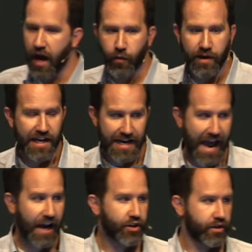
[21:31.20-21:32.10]
how do I take
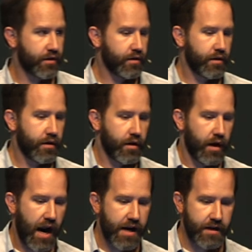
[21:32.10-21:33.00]
action,
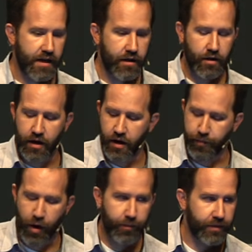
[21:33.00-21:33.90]
I need a
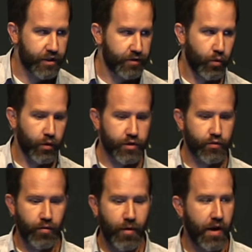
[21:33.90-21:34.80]
pump that supports
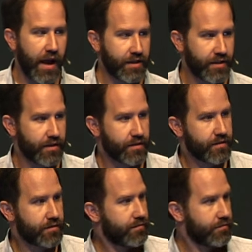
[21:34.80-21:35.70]
remote access.
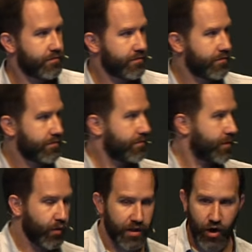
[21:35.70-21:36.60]

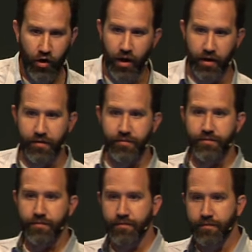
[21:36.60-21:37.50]
There really are none.
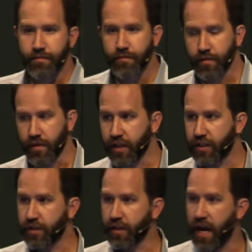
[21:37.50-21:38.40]

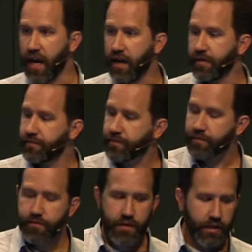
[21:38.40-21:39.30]
This is a
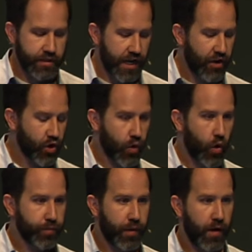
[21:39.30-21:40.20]

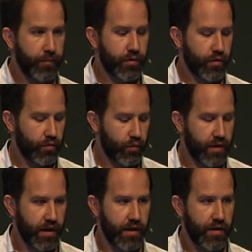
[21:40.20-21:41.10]
10-year-old pump
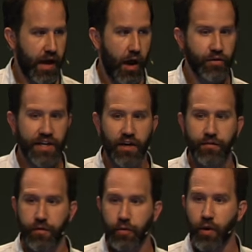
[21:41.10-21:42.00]
with an outdated
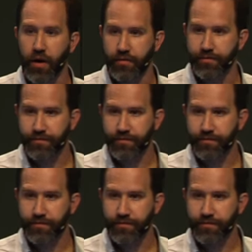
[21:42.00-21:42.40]
firmware.